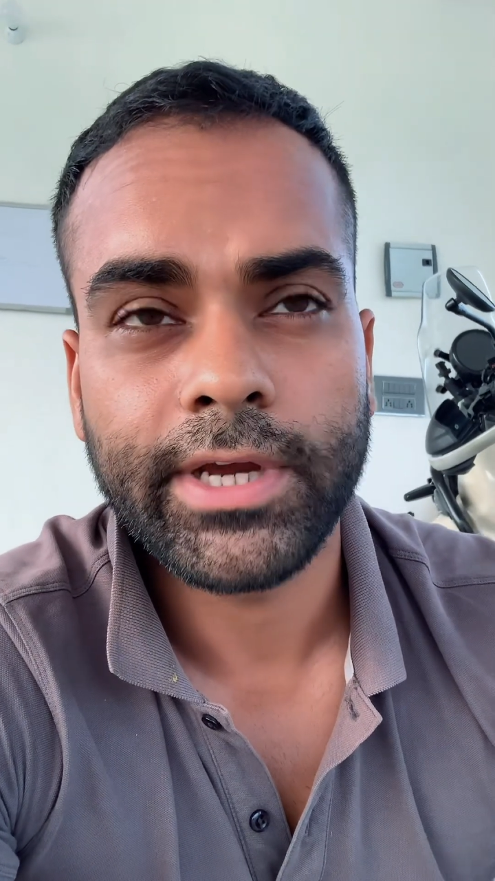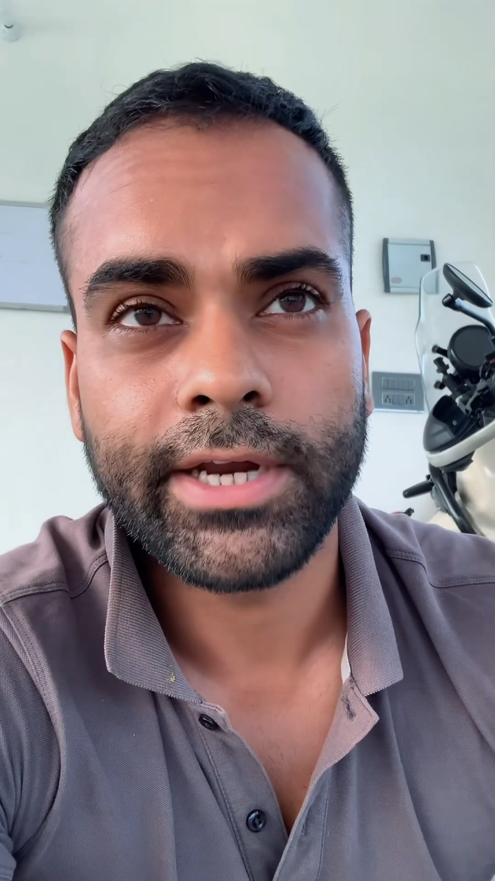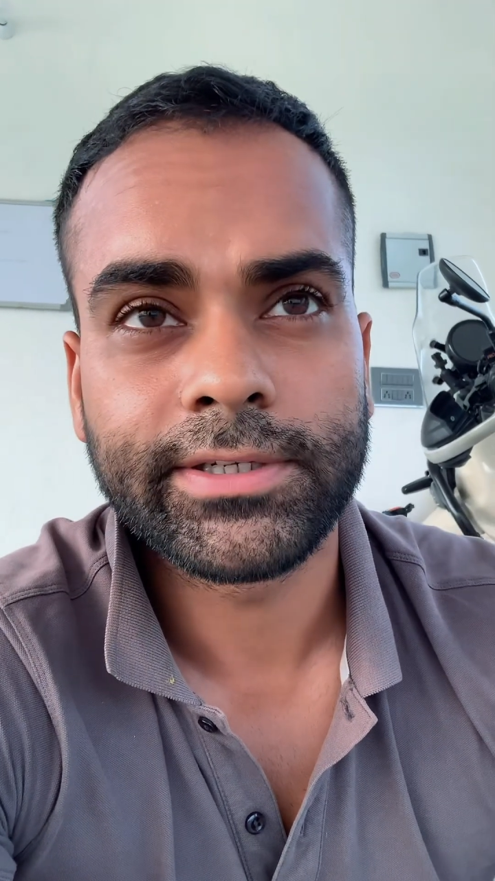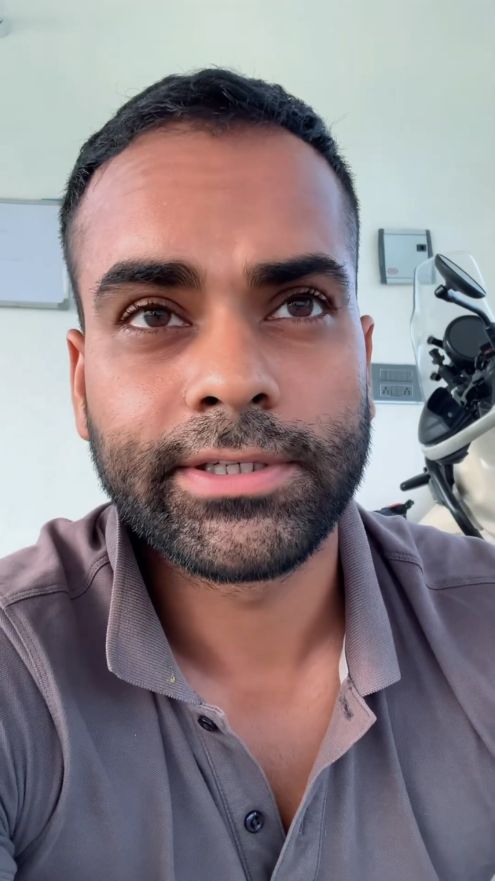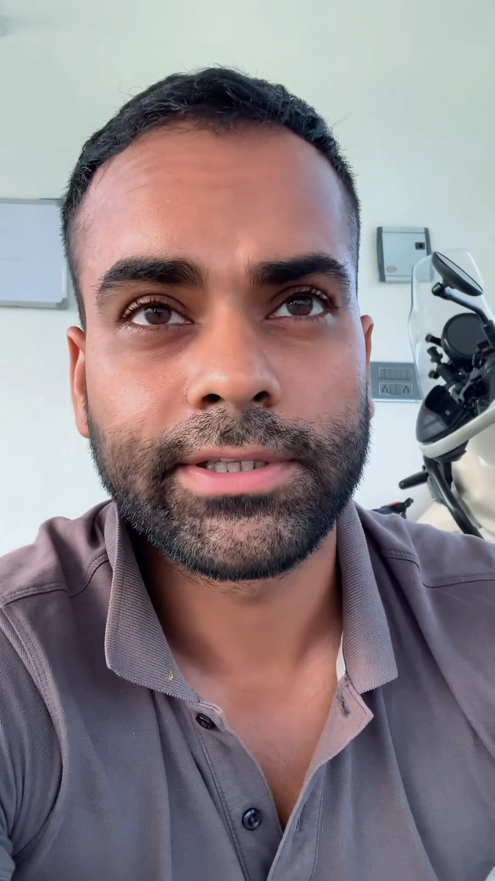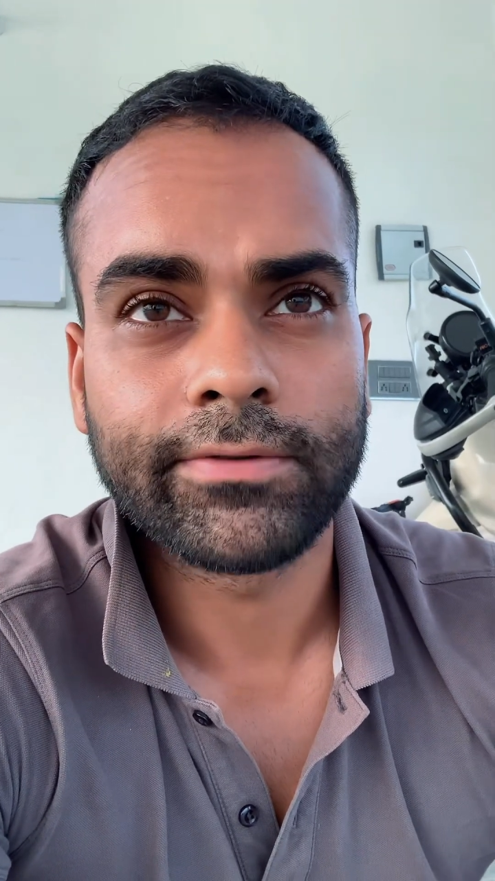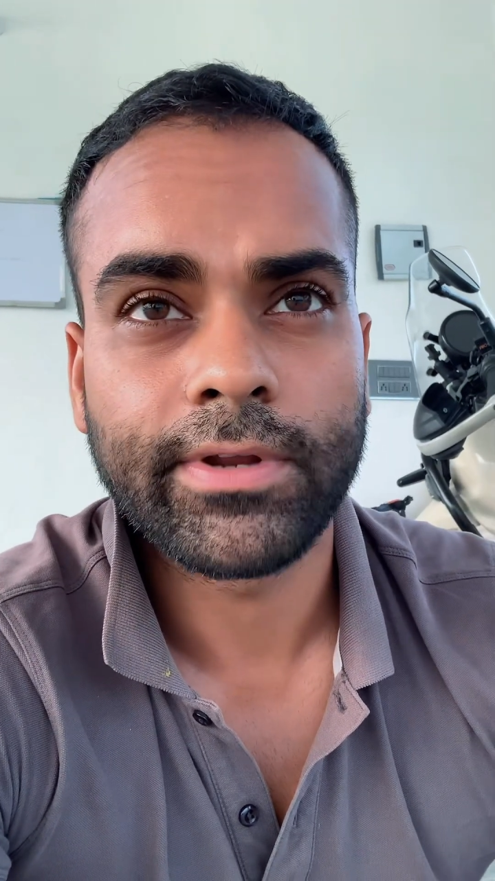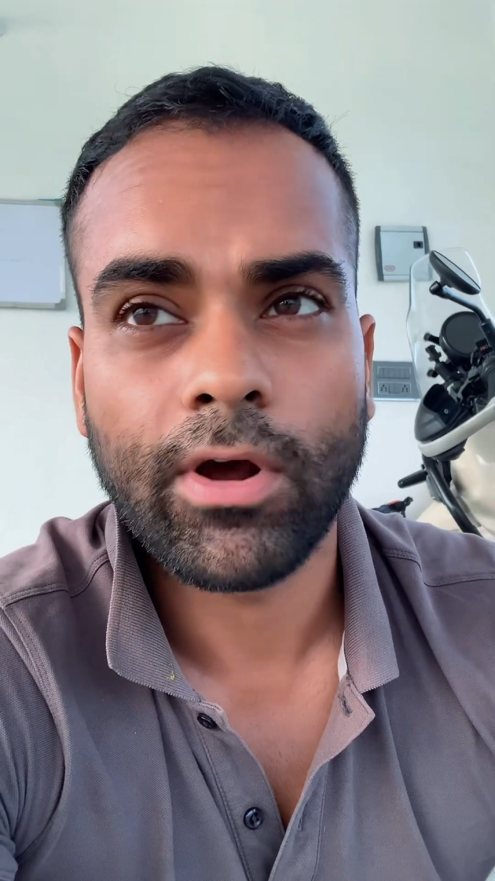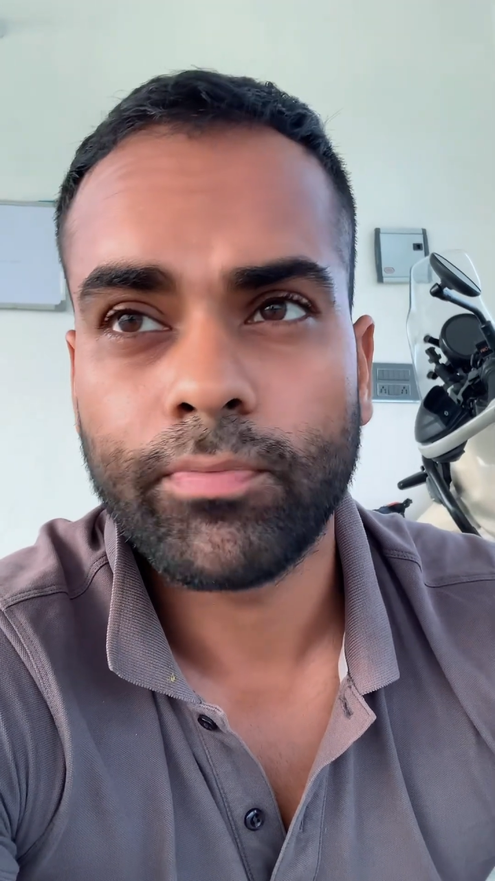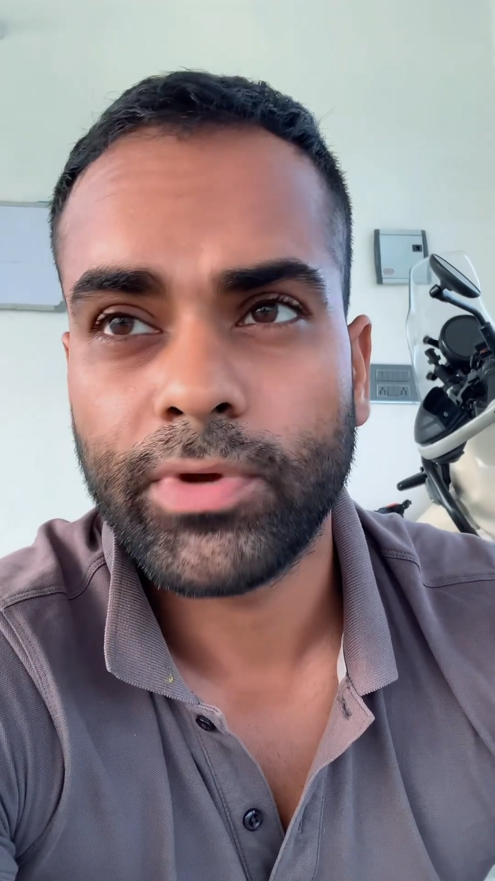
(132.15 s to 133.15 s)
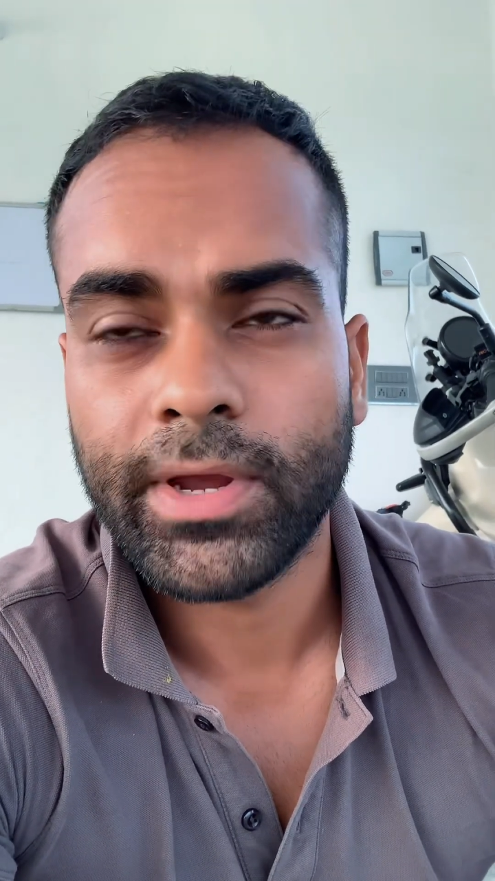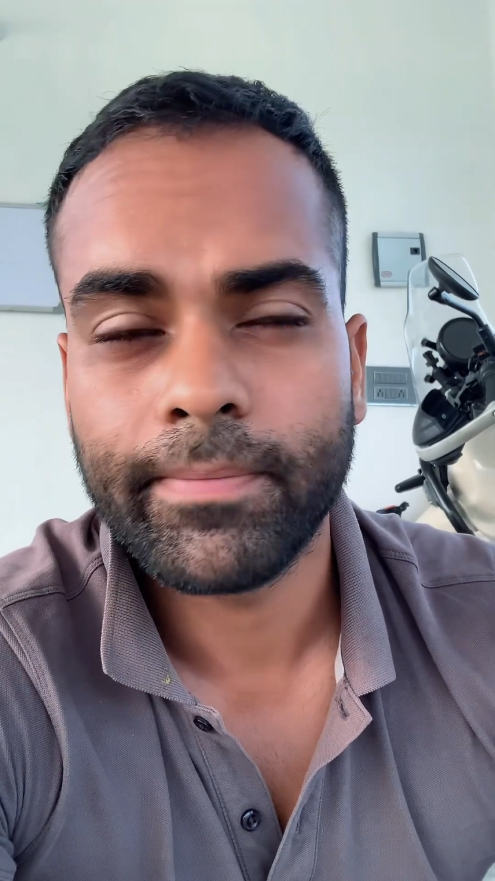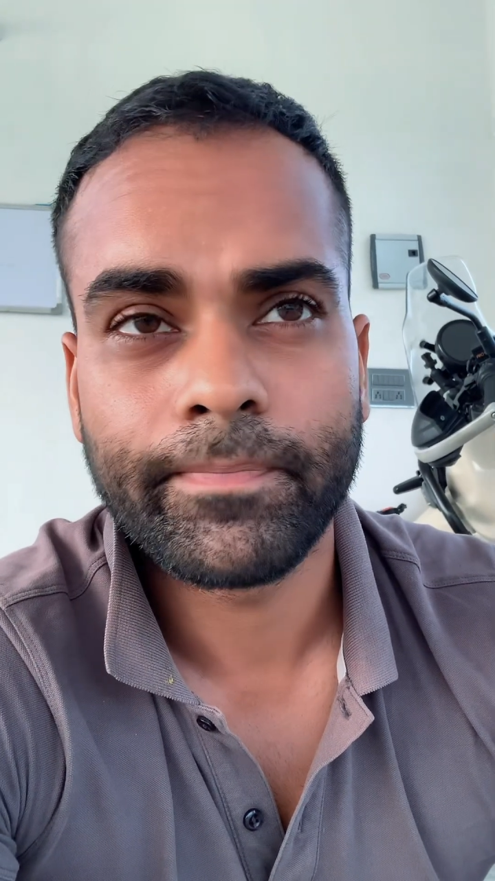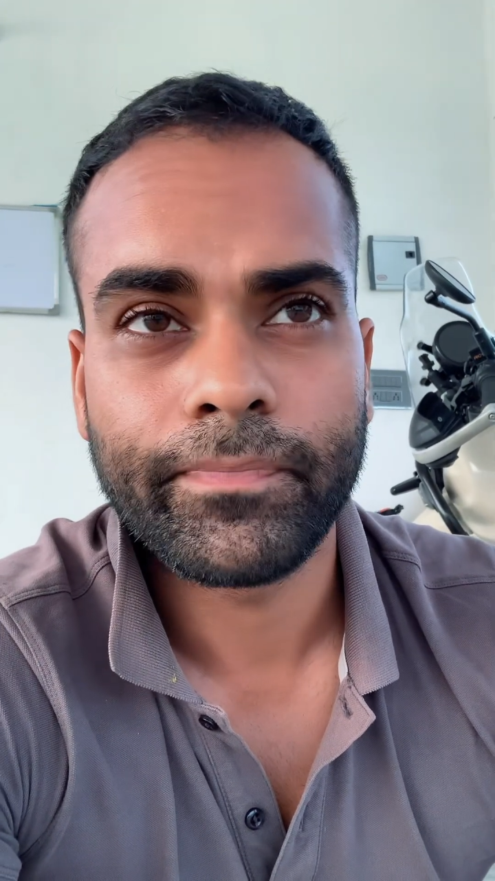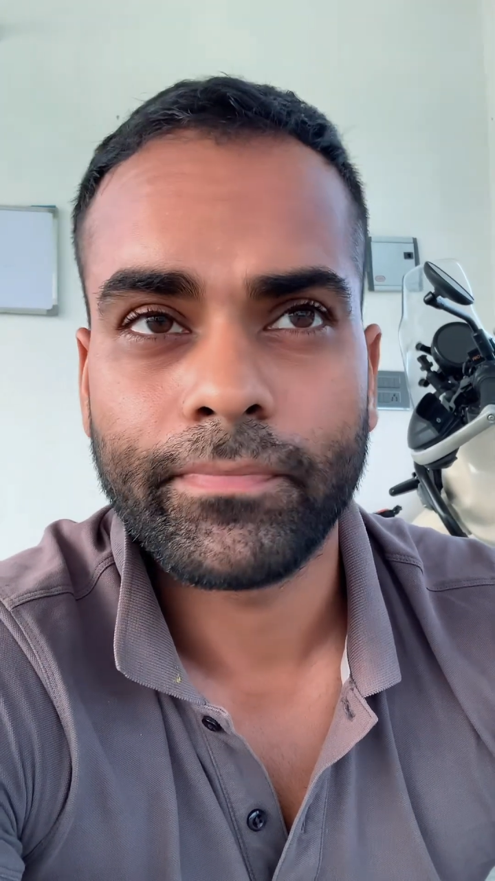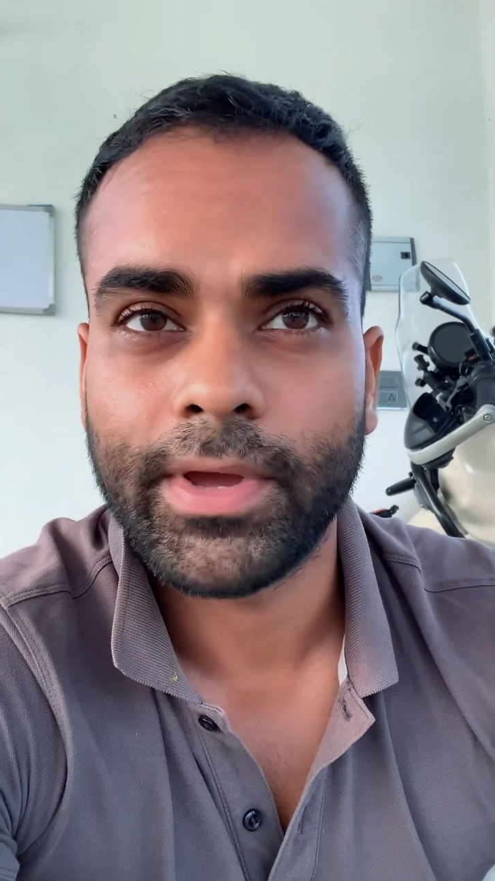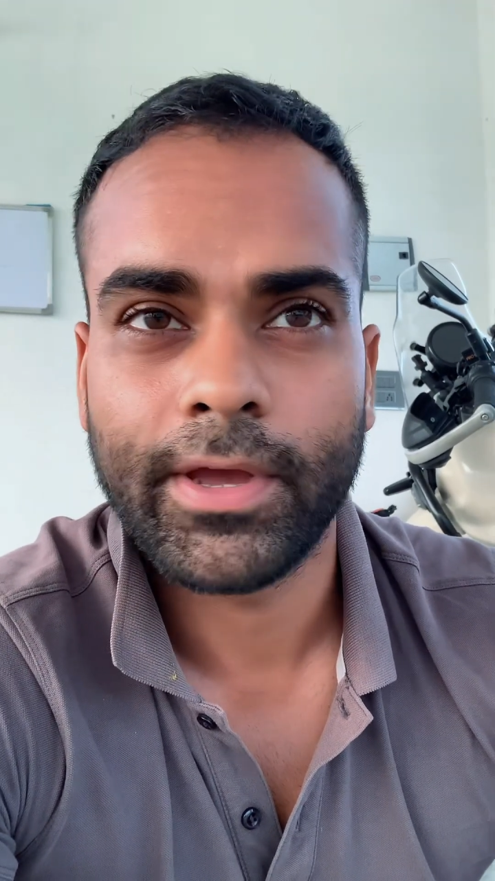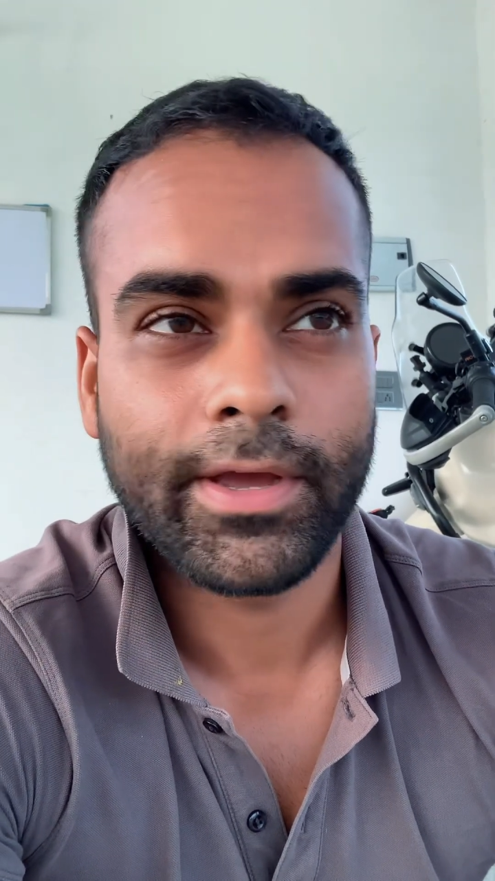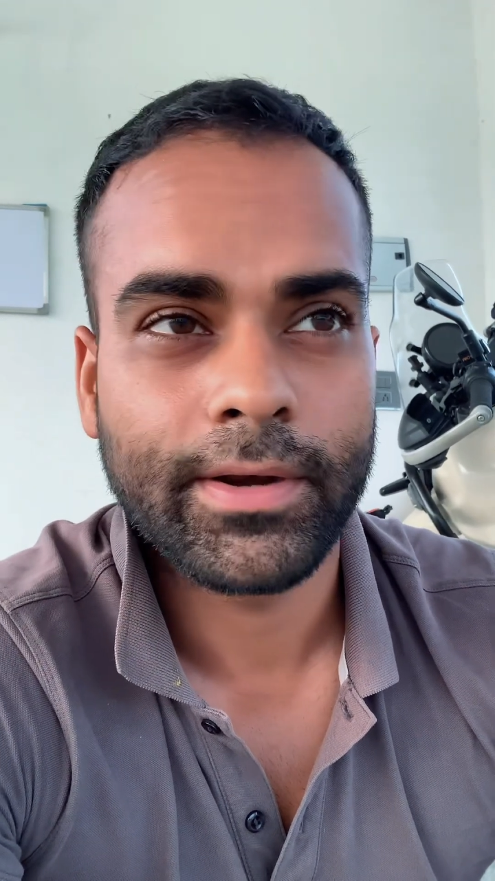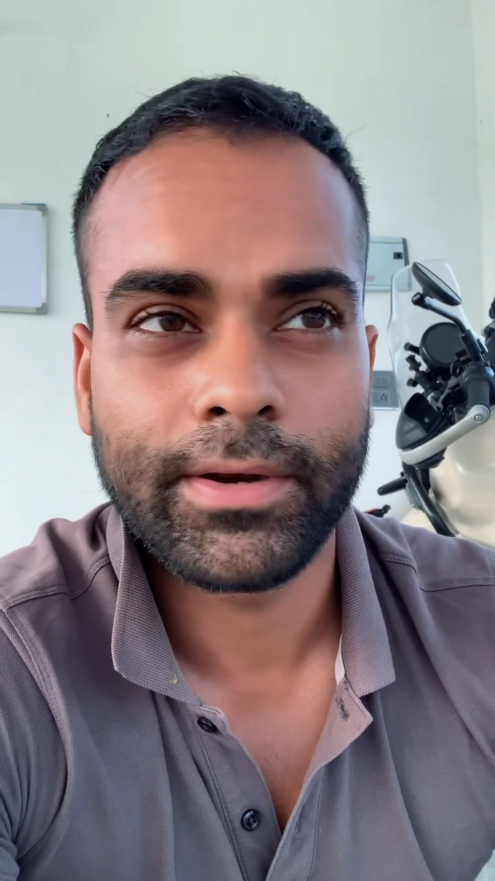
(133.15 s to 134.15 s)
at 6,000 RPM,
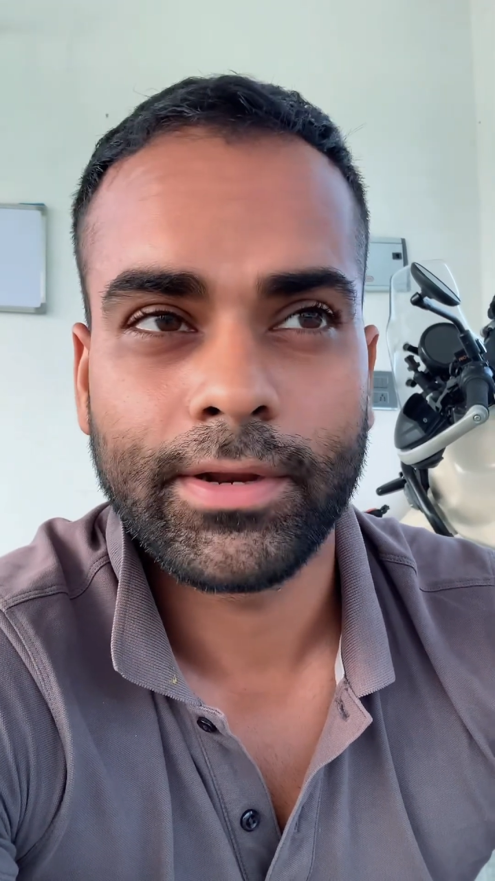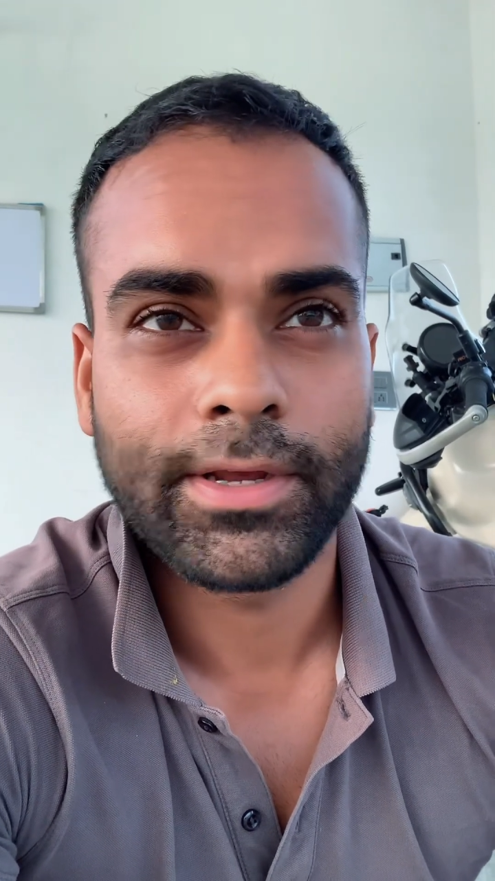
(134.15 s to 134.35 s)
and